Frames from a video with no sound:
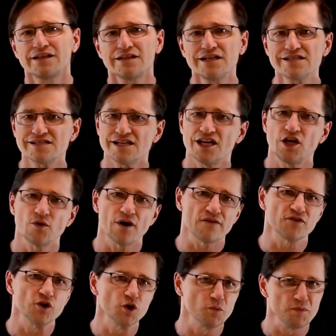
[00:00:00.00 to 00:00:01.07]
Let's say you
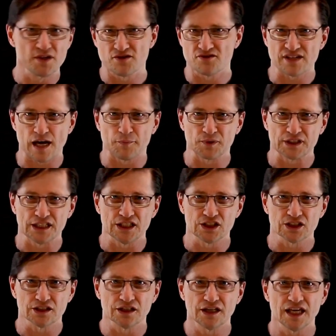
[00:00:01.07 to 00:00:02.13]
have a new business
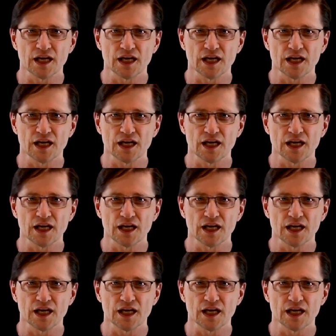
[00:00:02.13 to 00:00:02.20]
application,